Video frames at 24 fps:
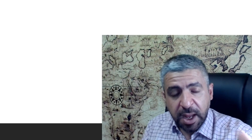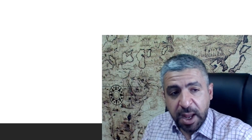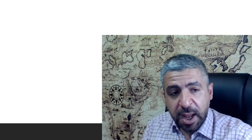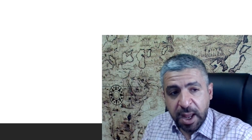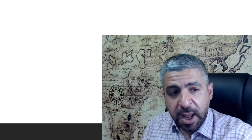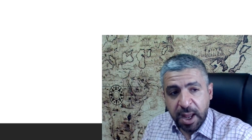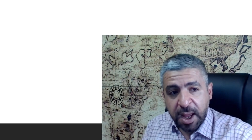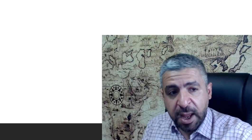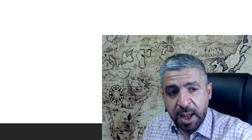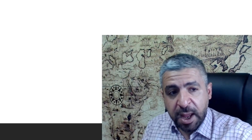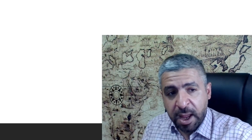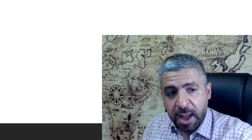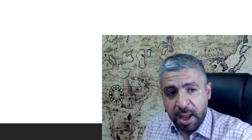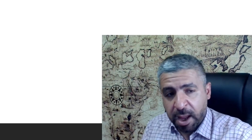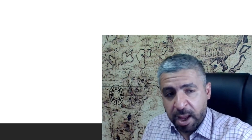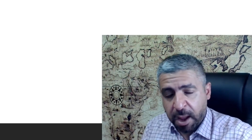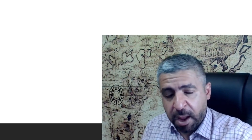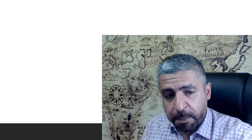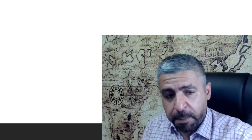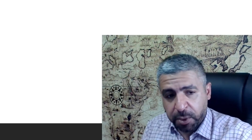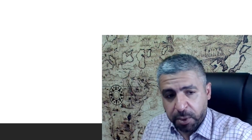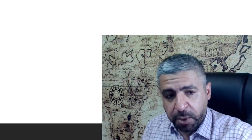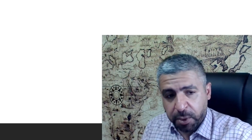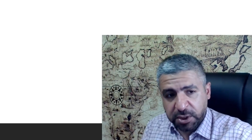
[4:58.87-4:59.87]
a
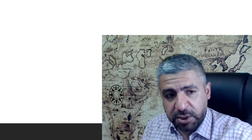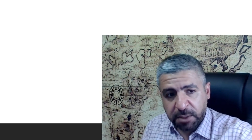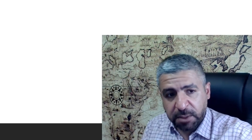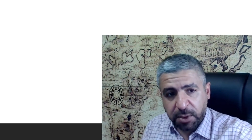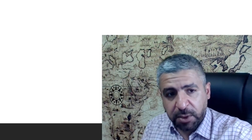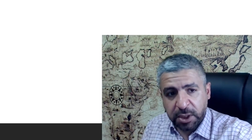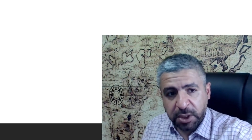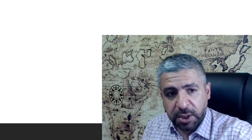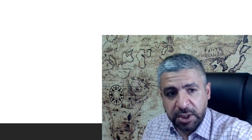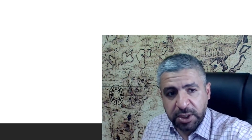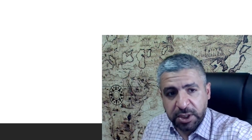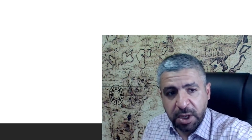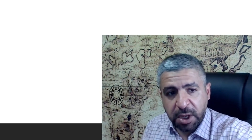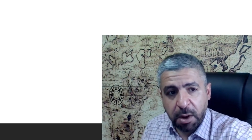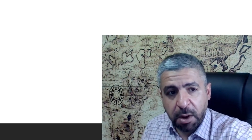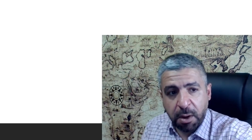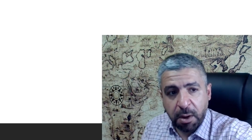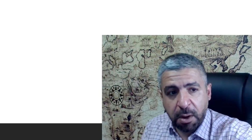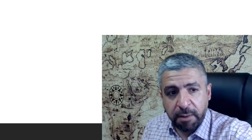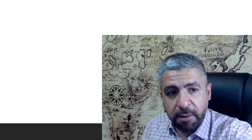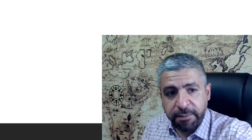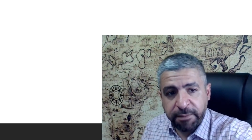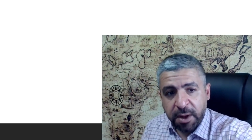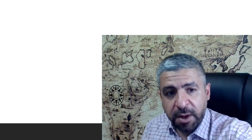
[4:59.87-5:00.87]
possibility
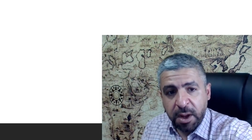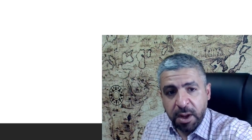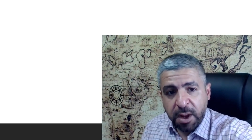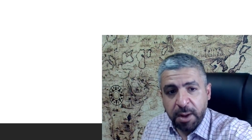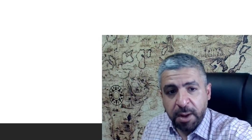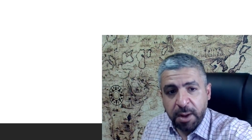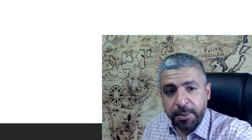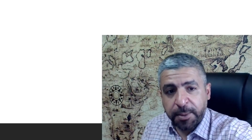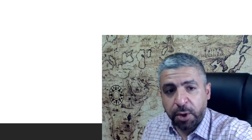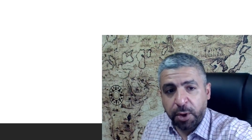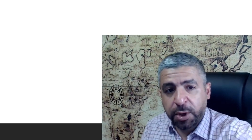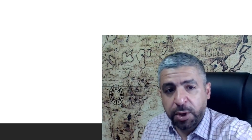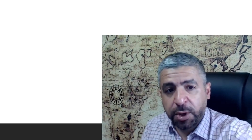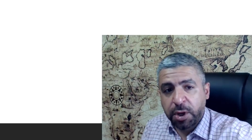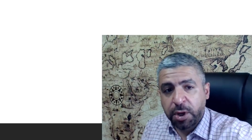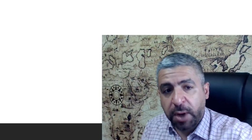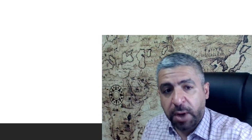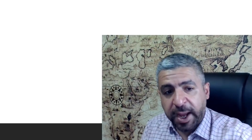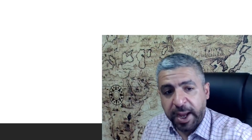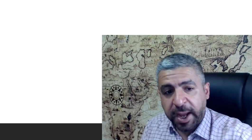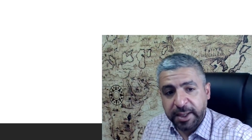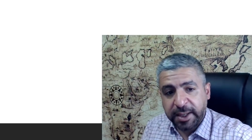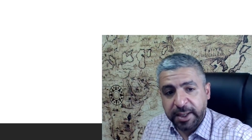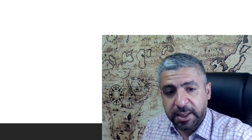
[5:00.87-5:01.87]
of
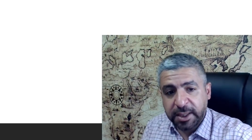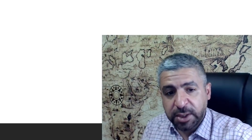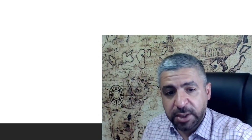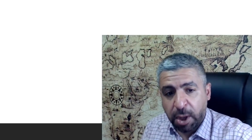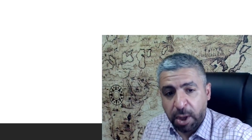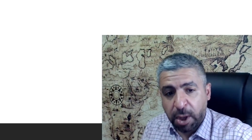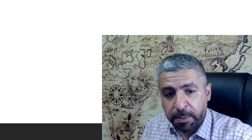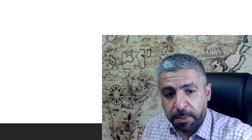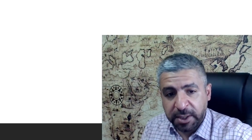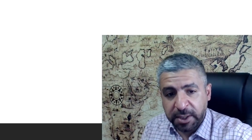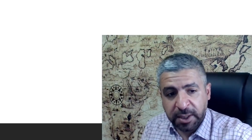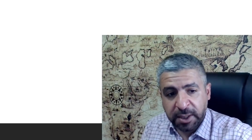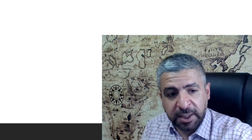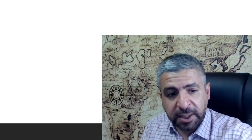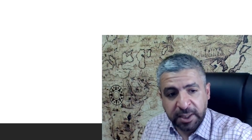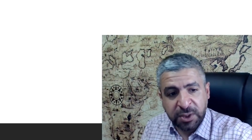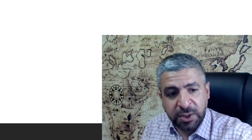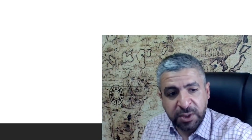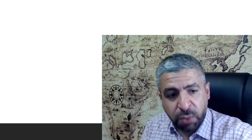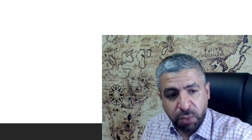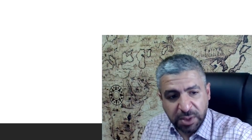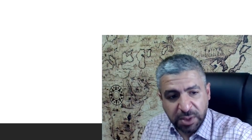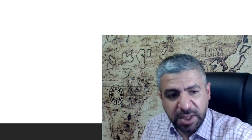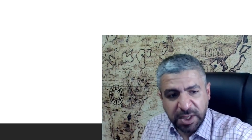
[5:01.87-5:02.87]
bronchiolitis obliterans.
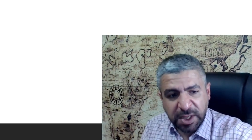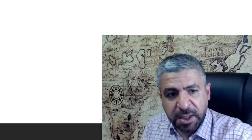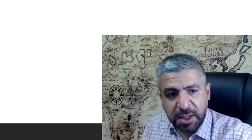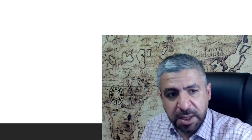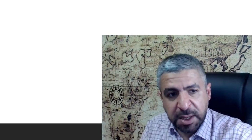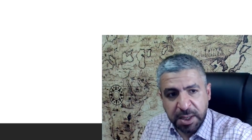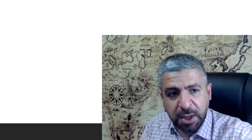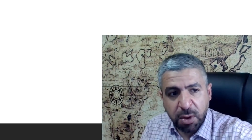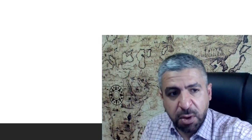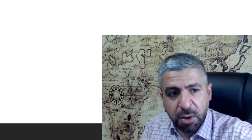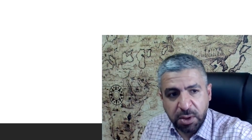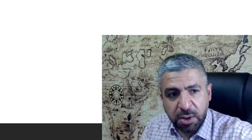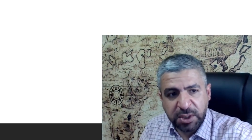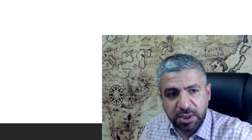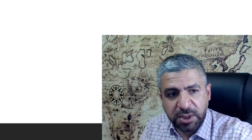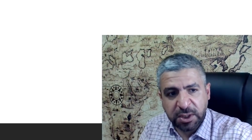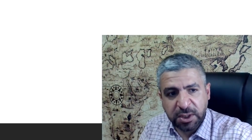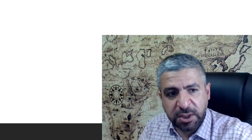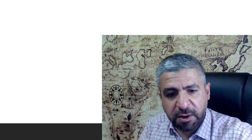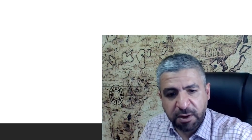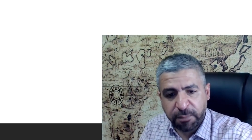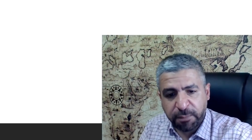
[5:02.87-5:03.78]
What are the causes of